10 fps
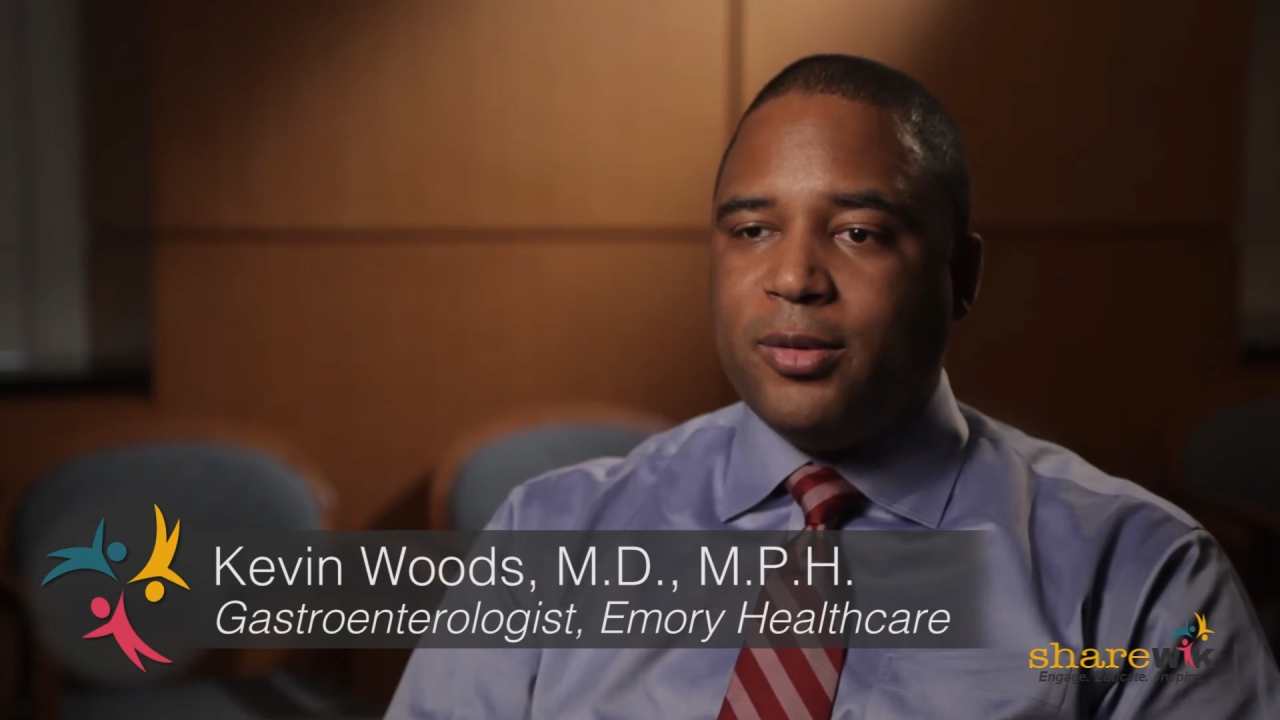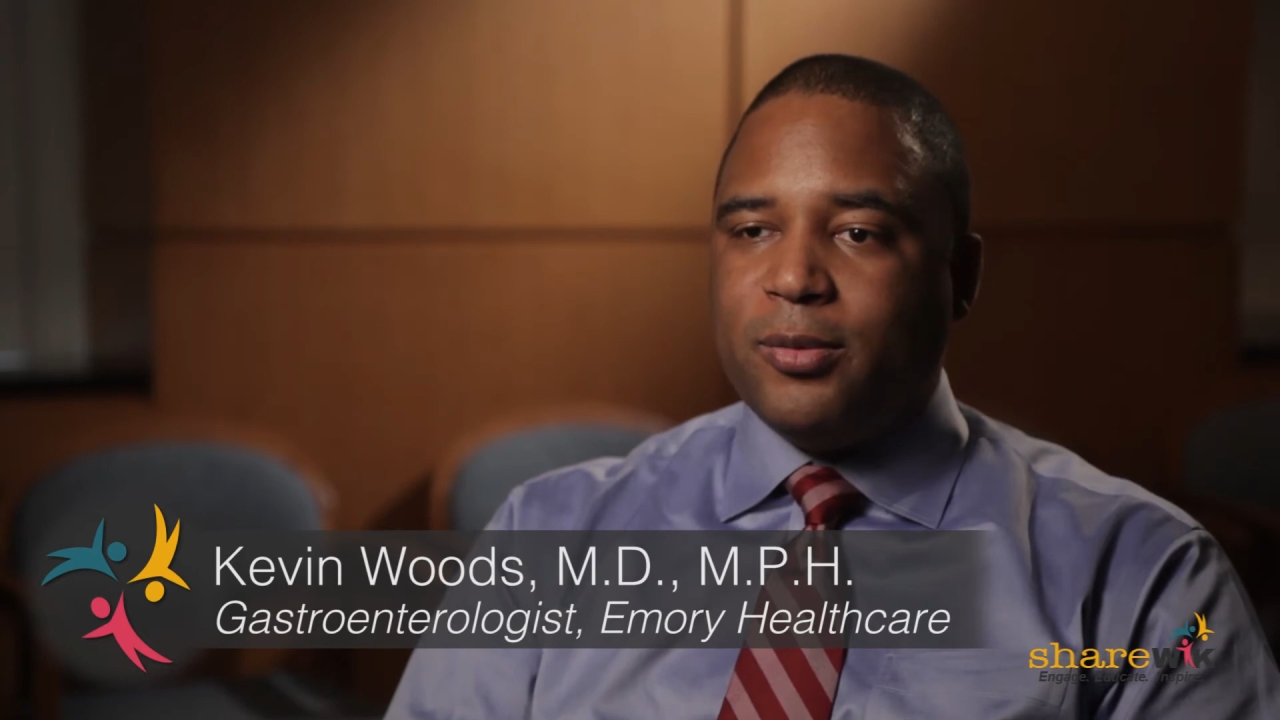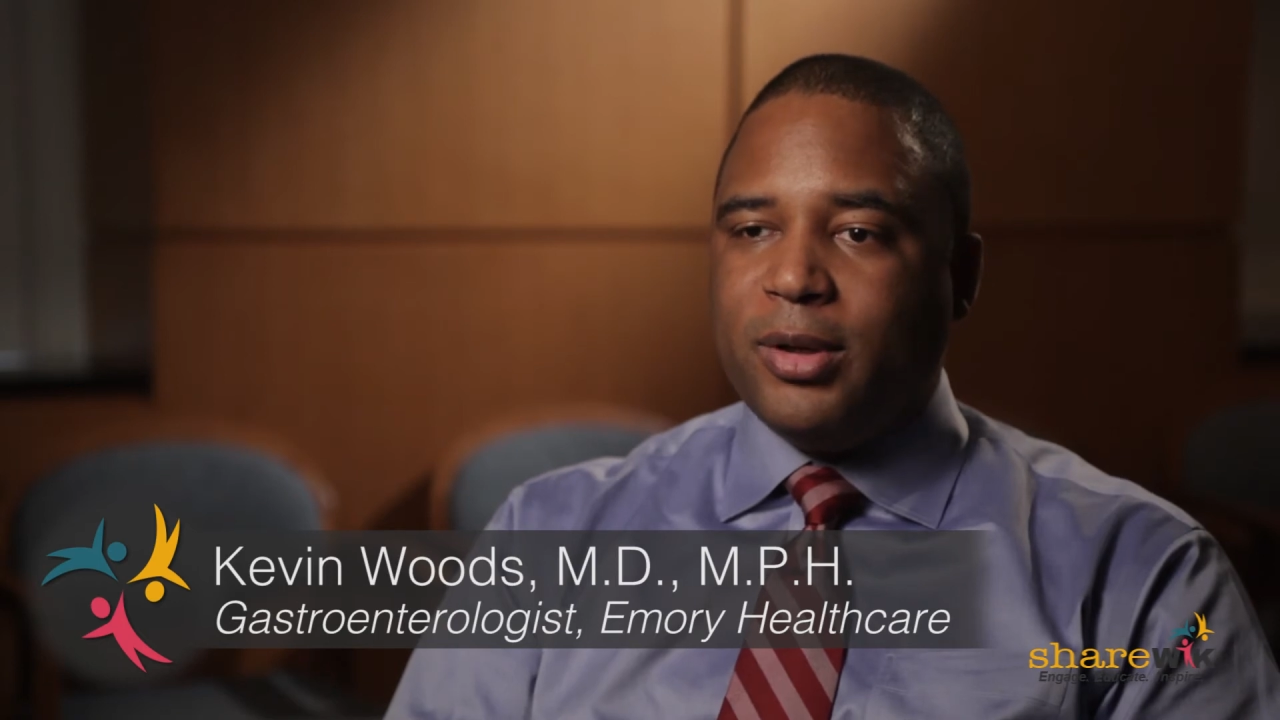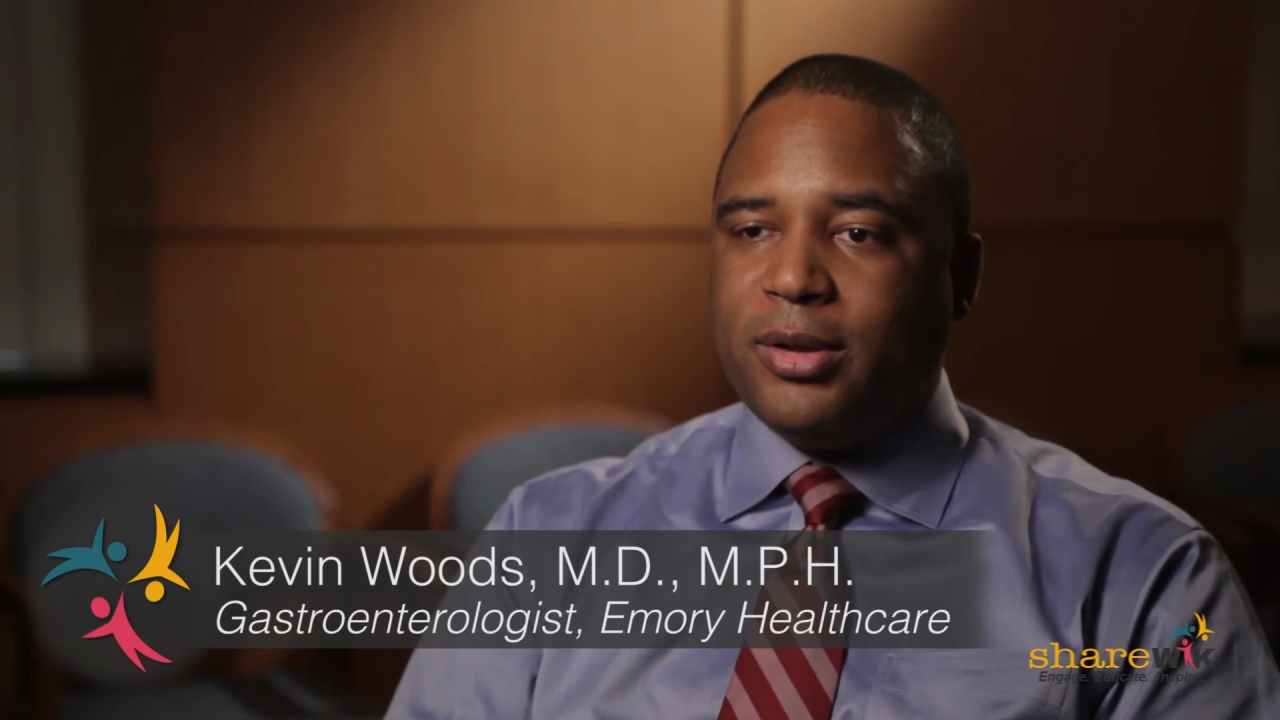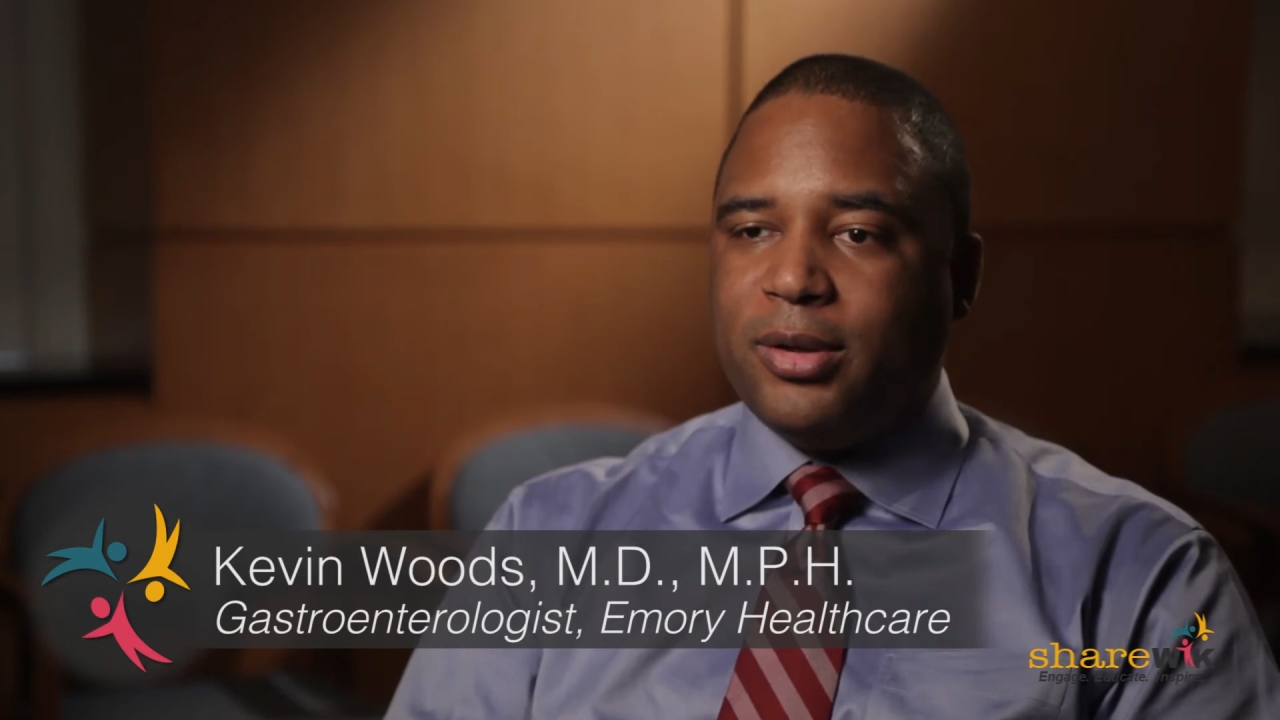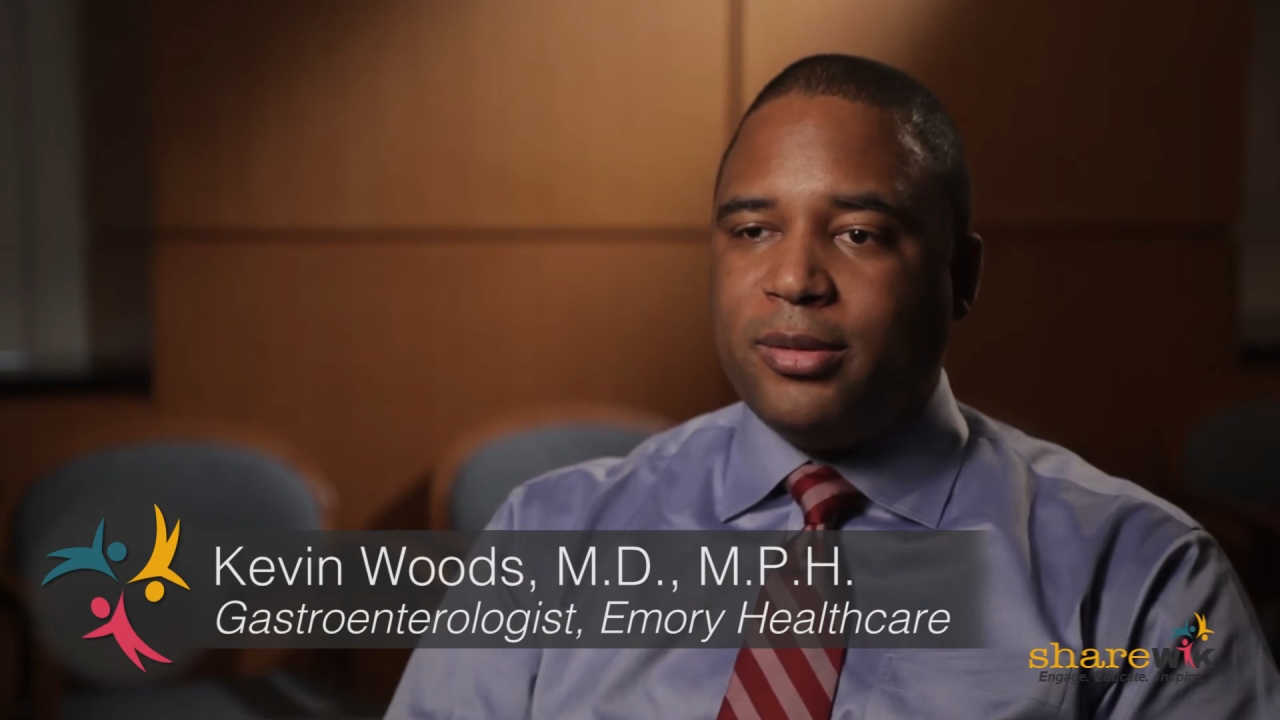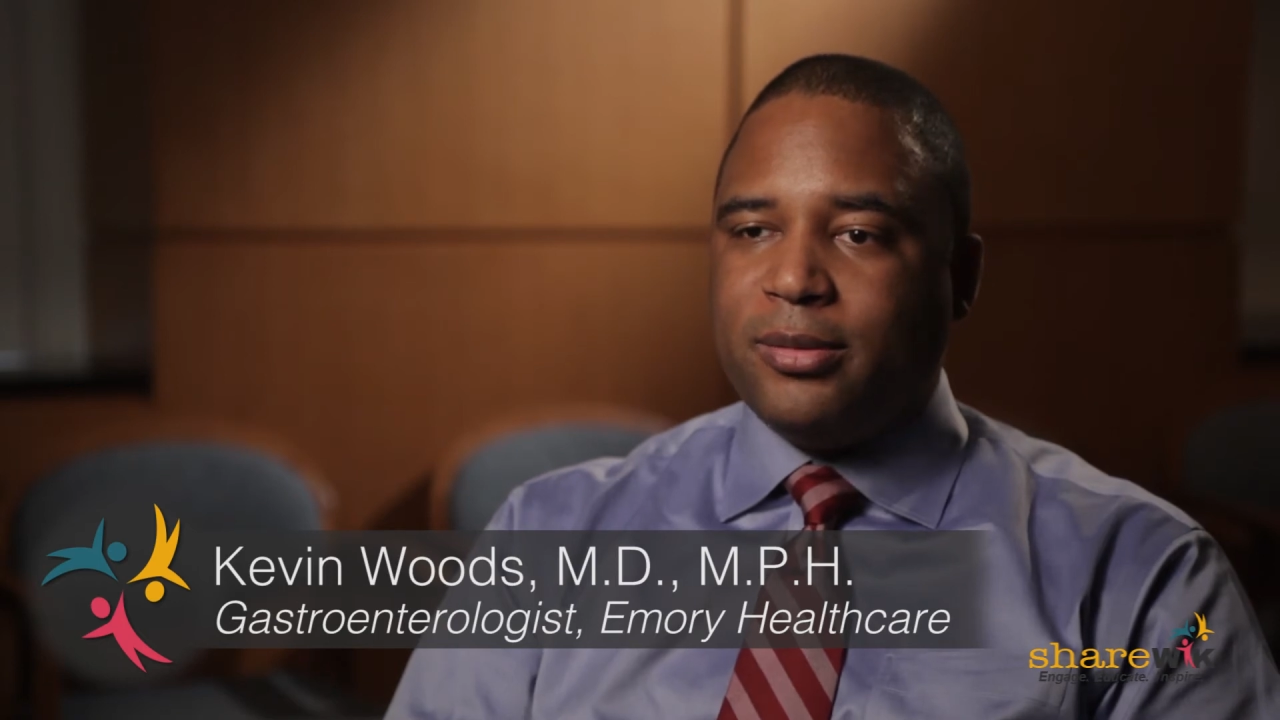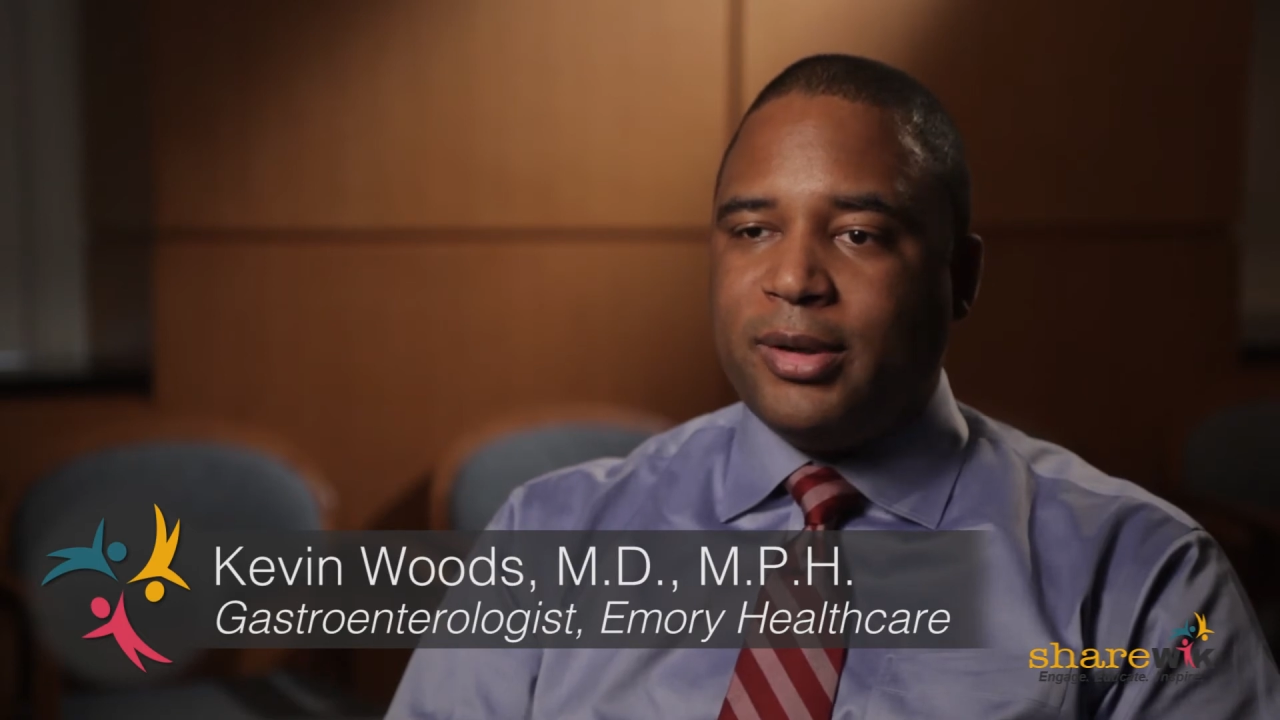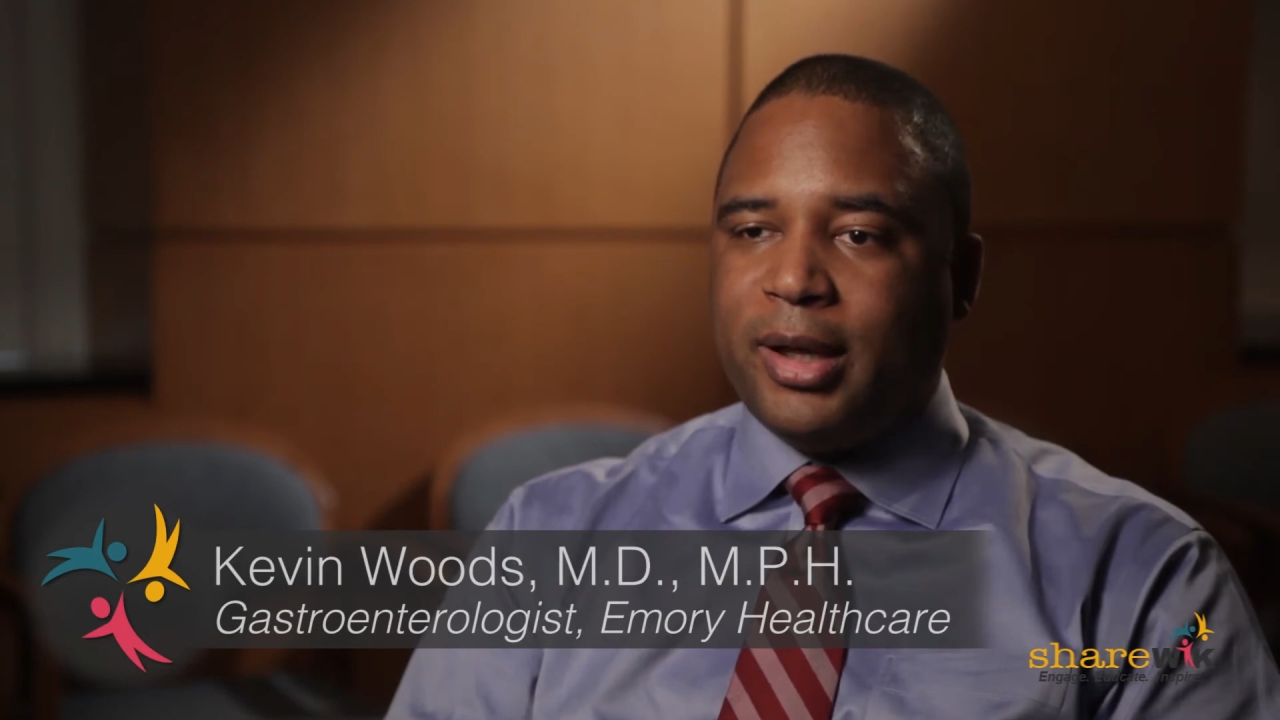room with you.